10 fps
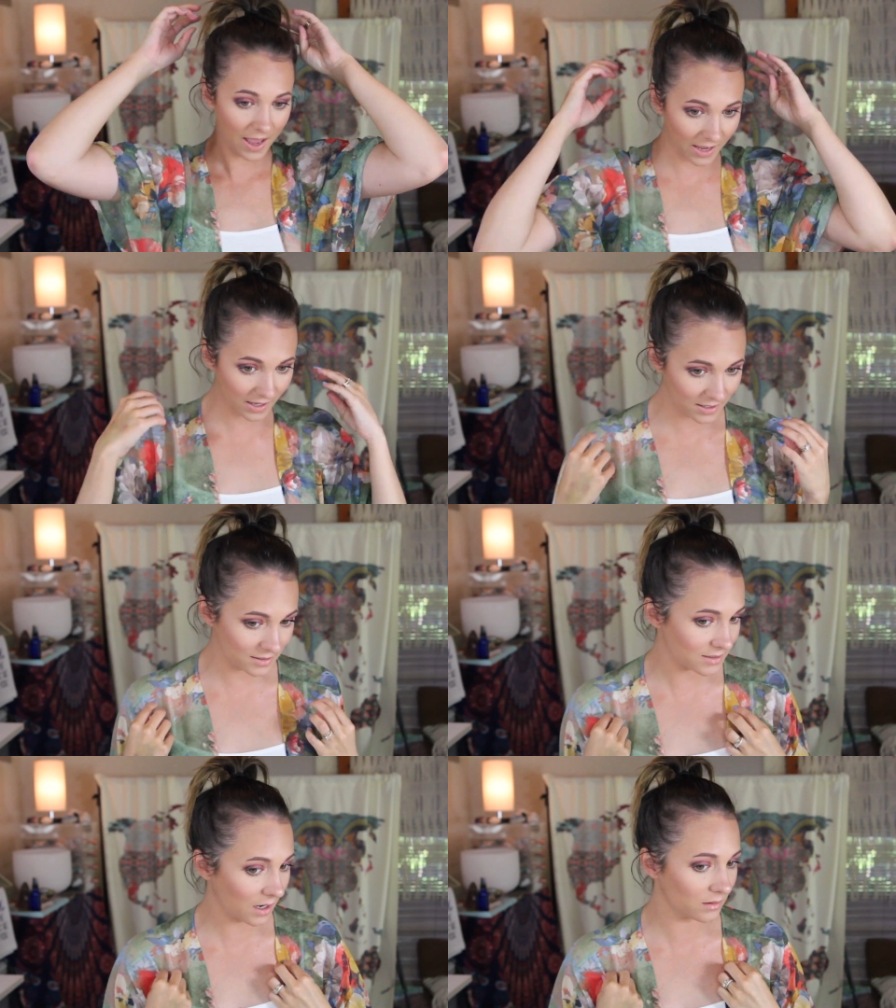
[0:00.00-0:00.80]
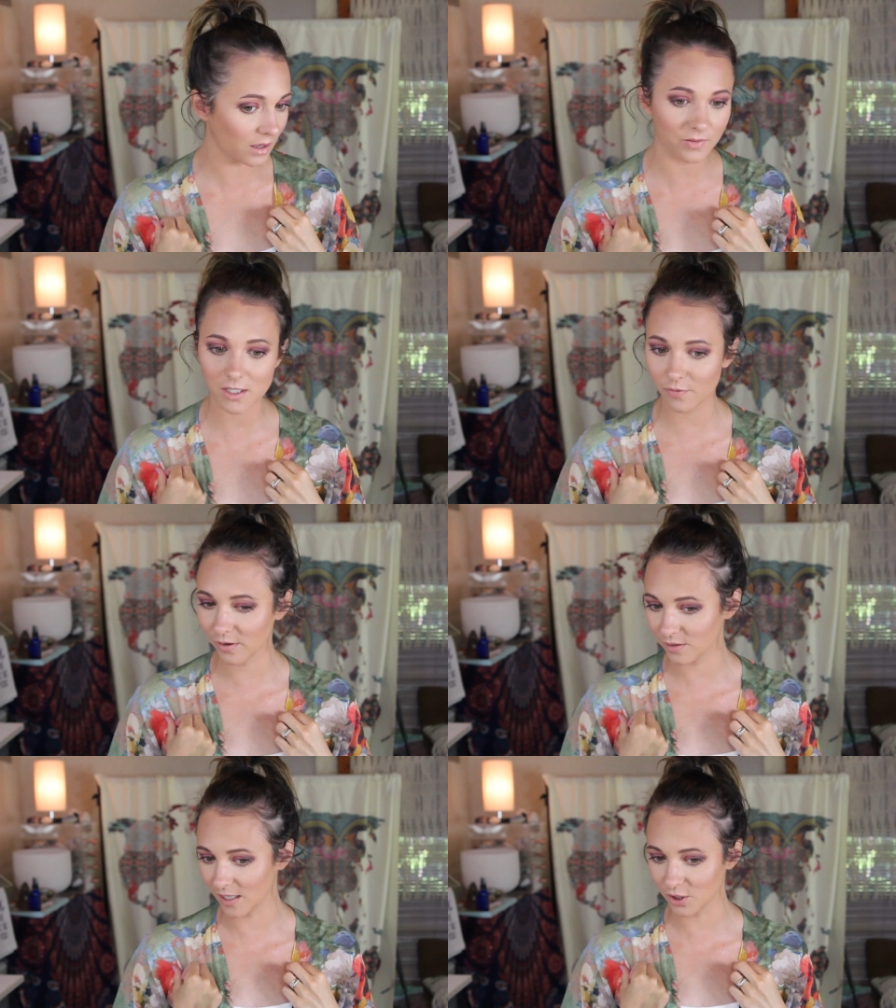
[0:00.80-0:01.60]
And I love this
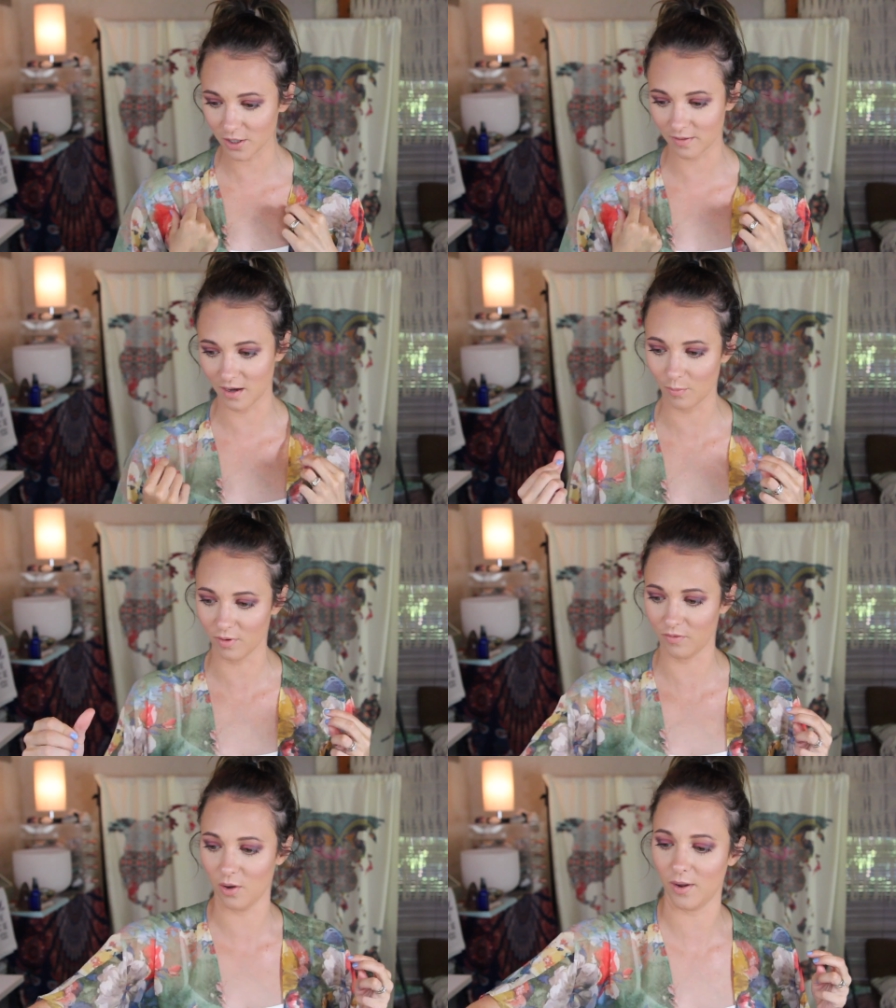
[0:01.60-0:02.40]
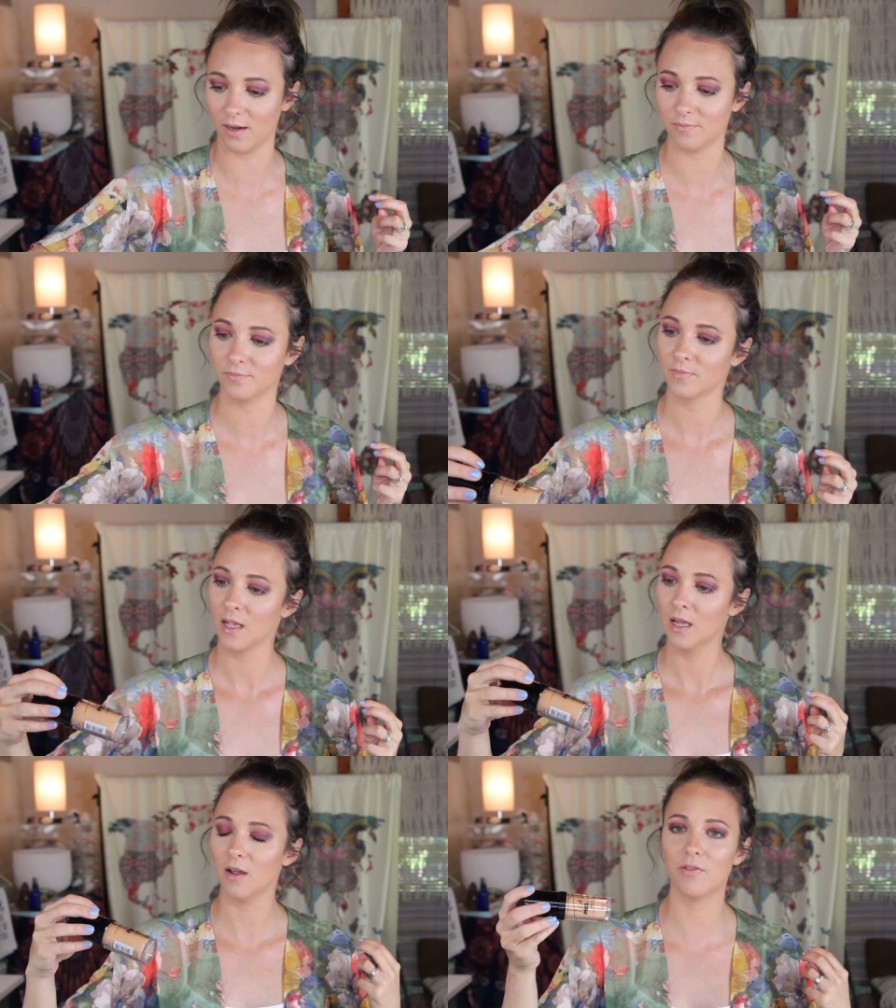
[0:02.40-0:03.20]
foundation that I'm reviewing.
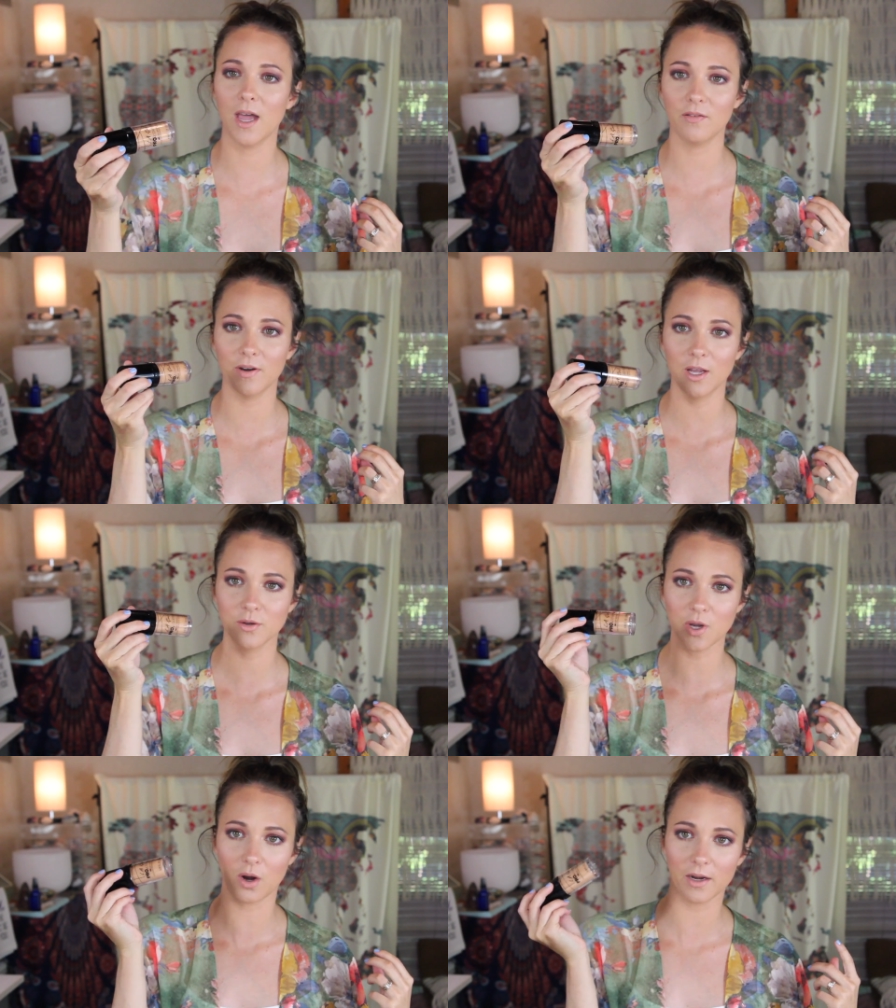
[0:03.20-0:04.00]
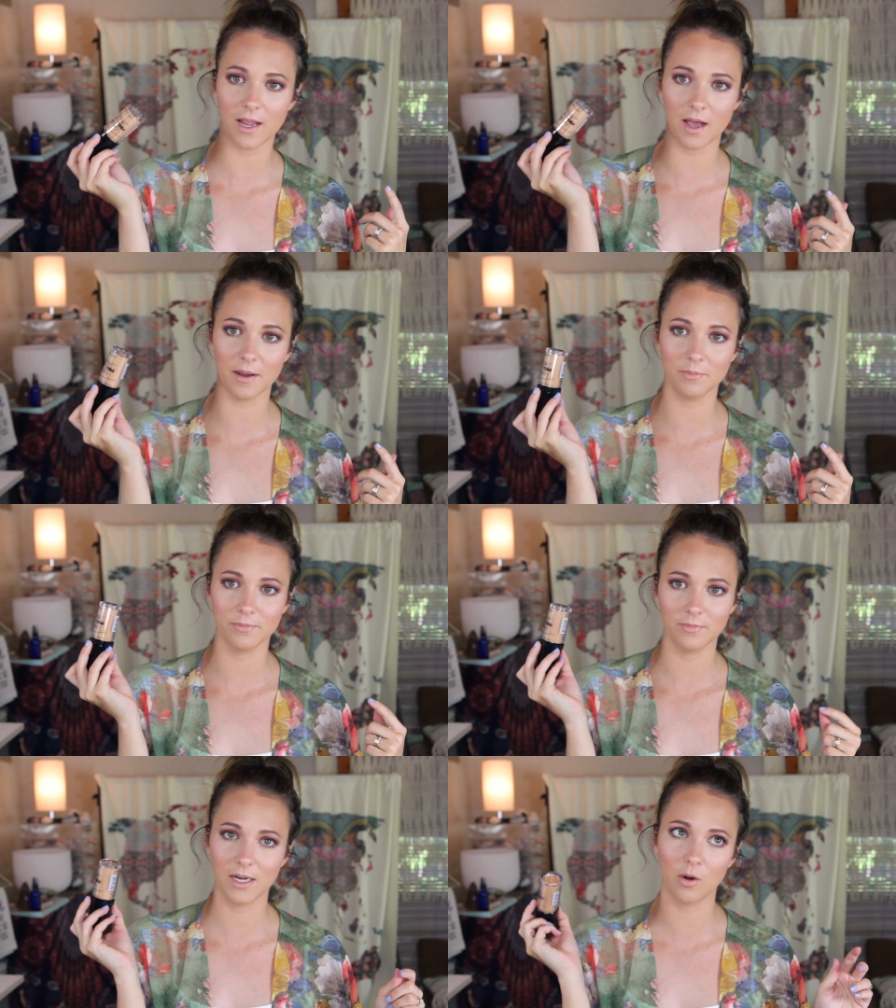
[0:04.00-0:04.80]
If that video is already up,
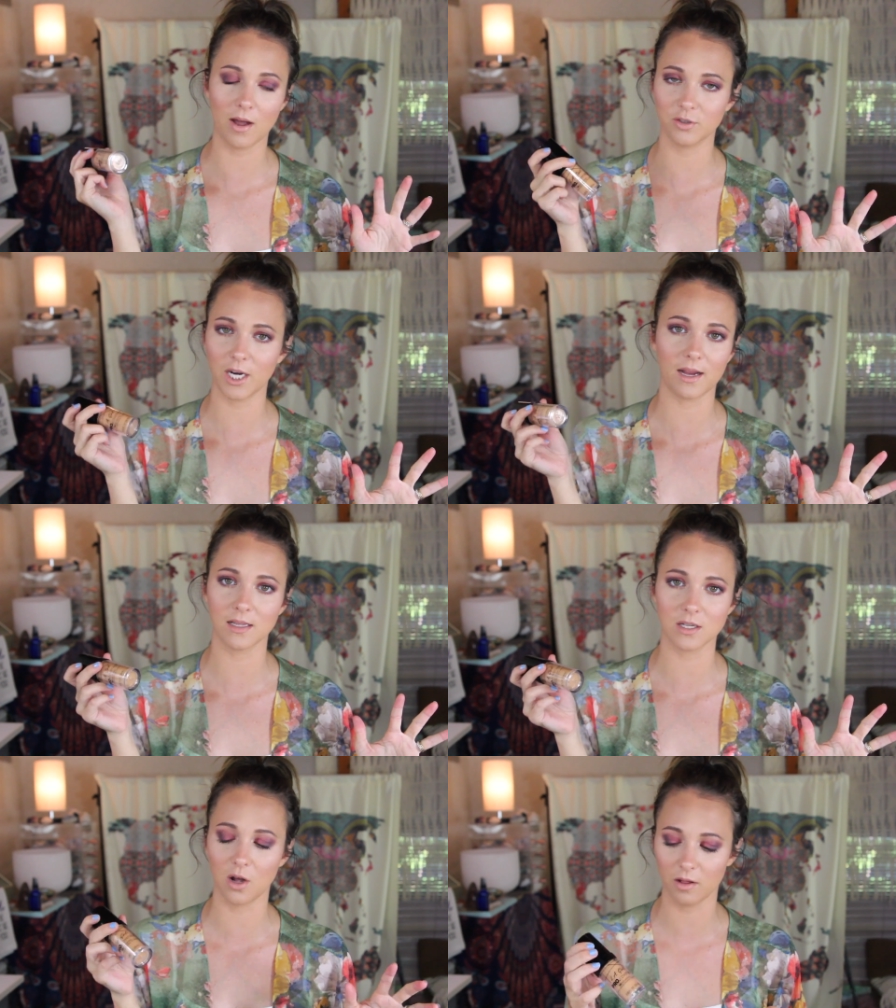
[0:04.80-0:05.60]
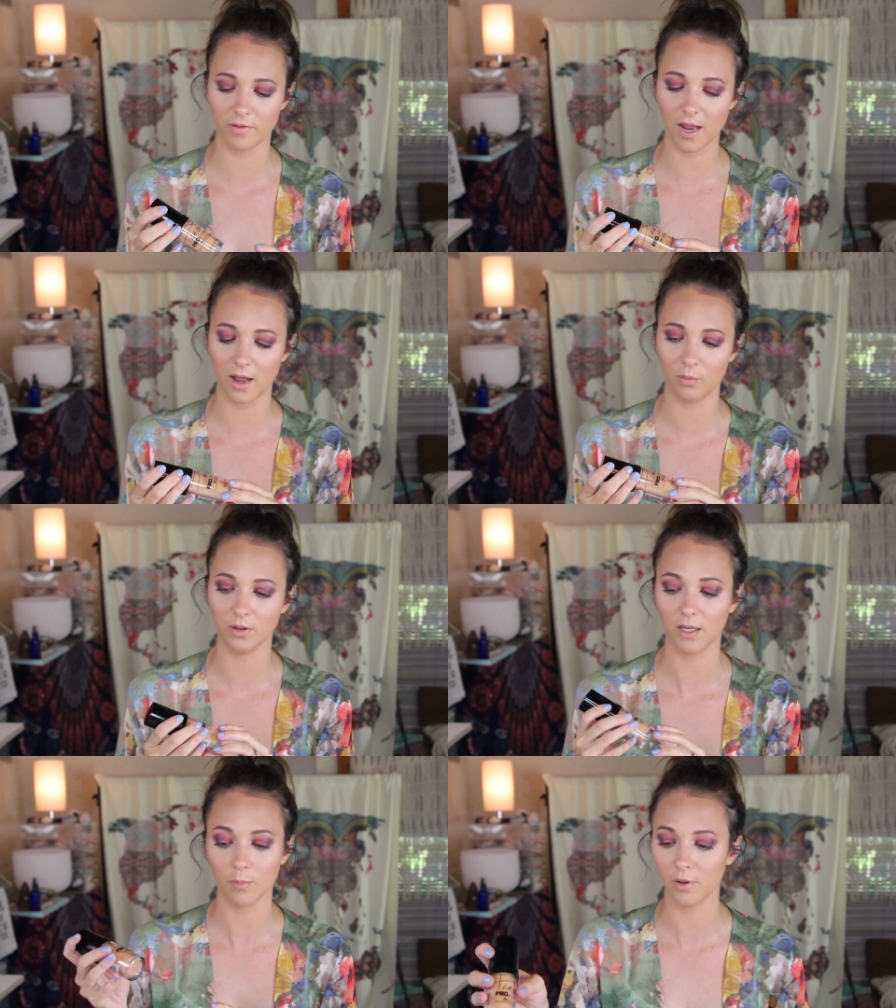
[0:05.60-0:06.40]
it'll have check-ins and all of that. I
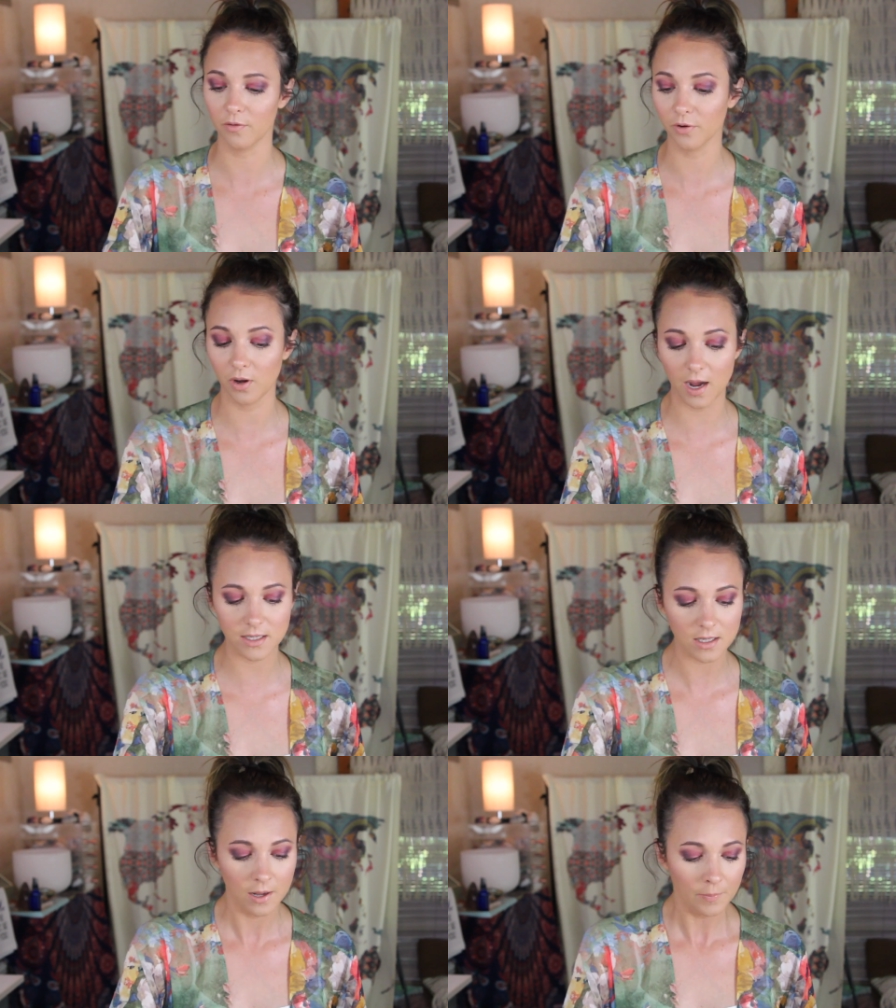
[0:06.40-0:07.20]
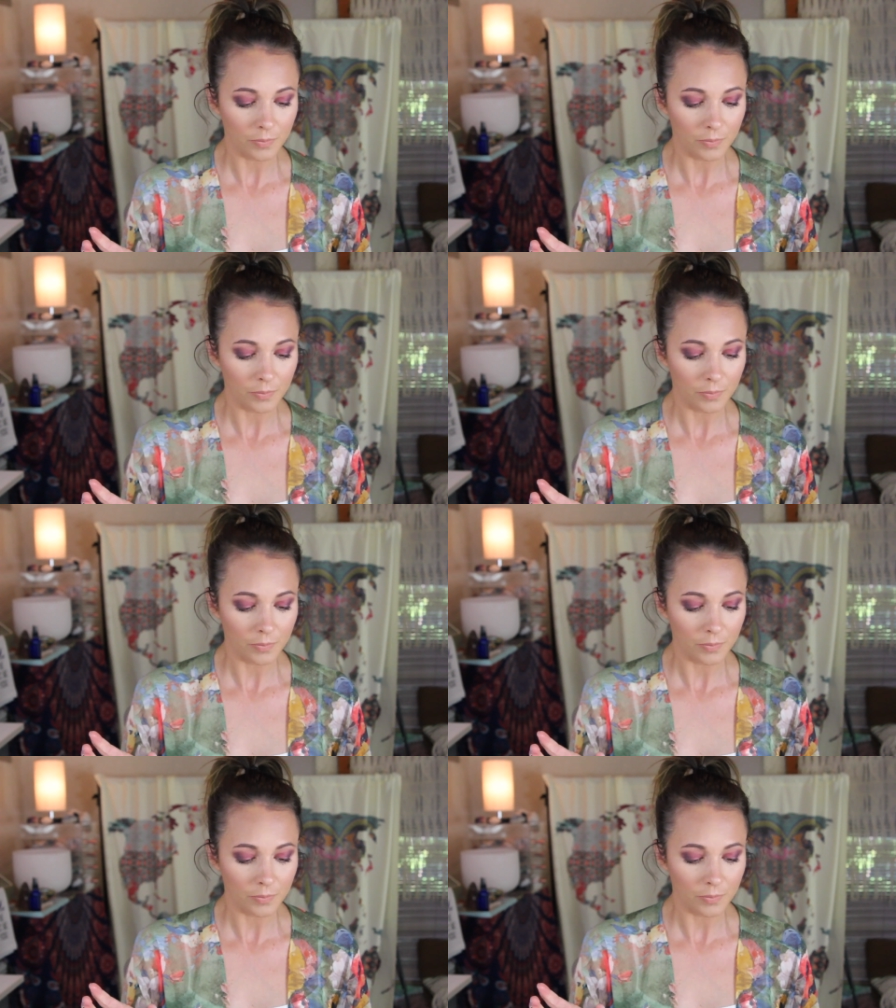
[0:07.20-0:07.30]
will link it below for you guys.